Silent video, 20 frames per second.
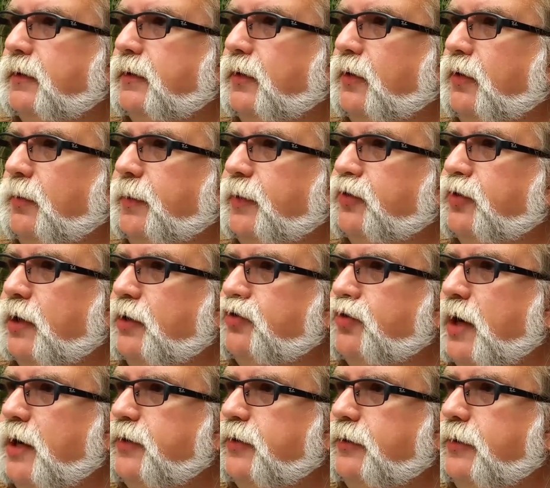told me, try
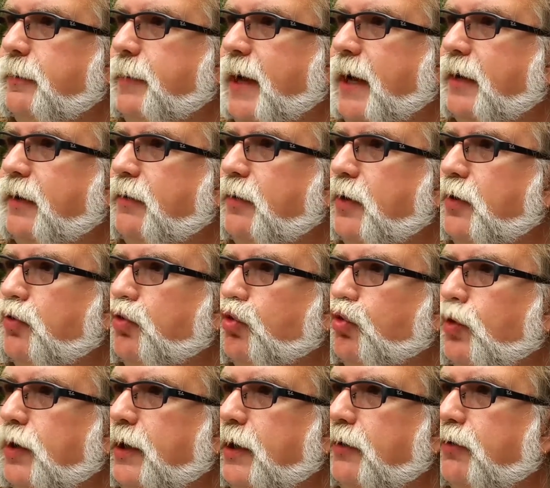drying your tobacco out
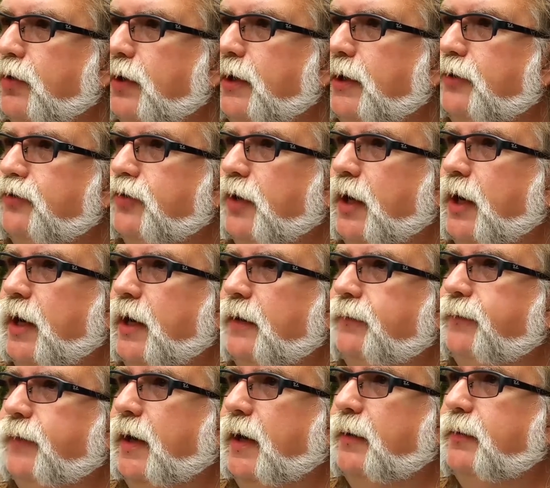really, really dry.
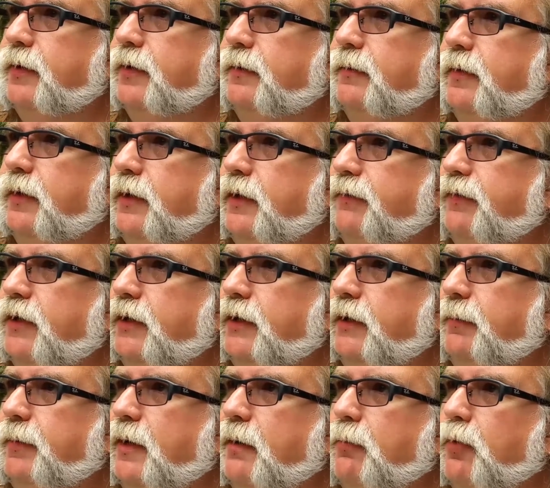I would leave a
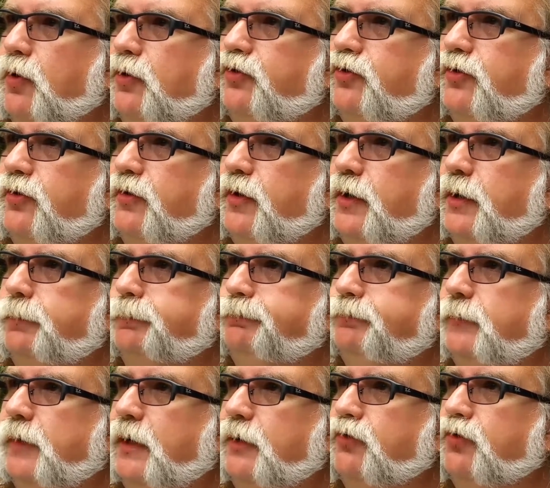little bit of moisture in it.
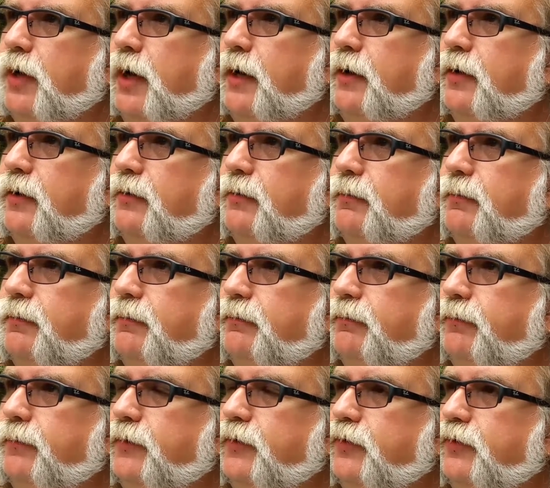I dried out
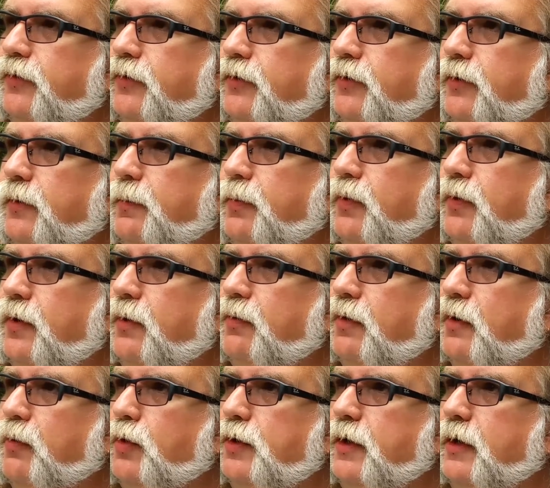just until the point
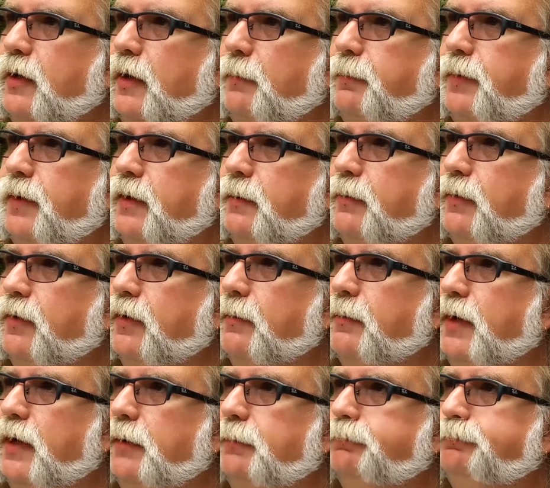where it wouldn't clump
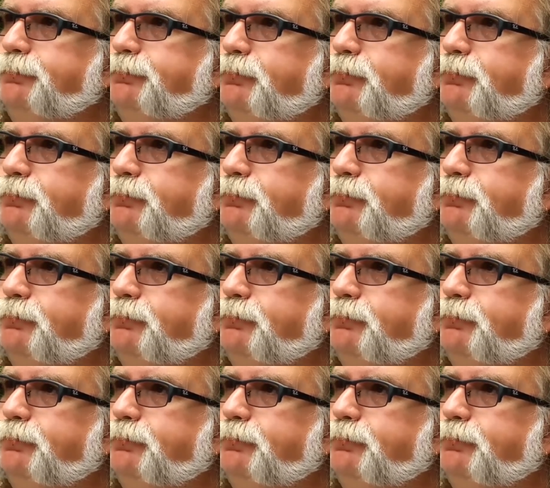anymore, but